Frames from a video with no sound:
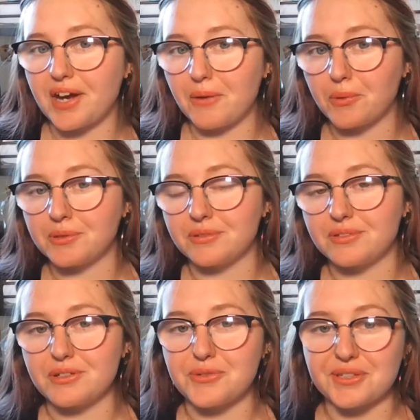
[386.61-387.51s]
I wouldn't
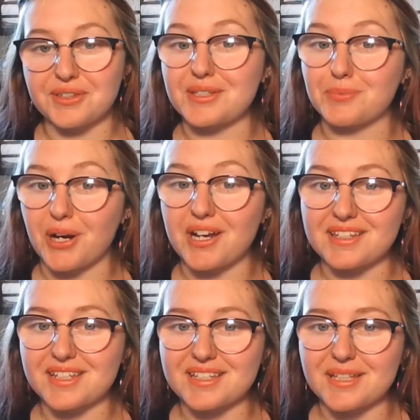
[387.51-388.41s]
use it this bright,
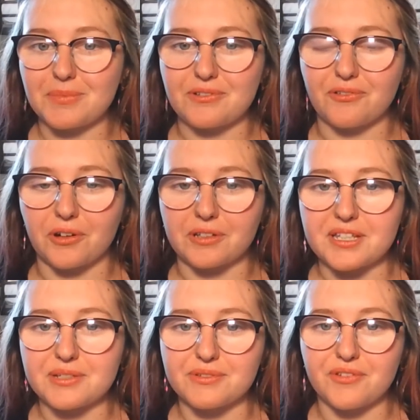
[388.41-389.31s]
as I said before,
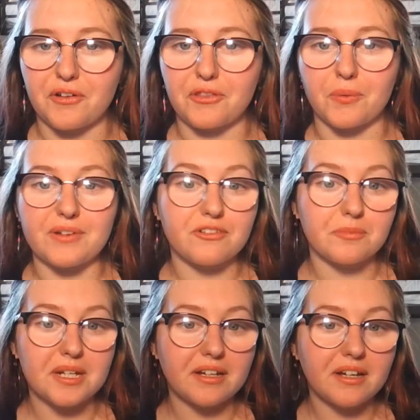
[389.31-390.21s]
unless it was farther away from
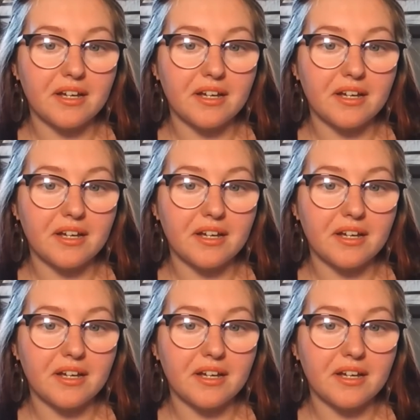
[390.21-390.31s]
me.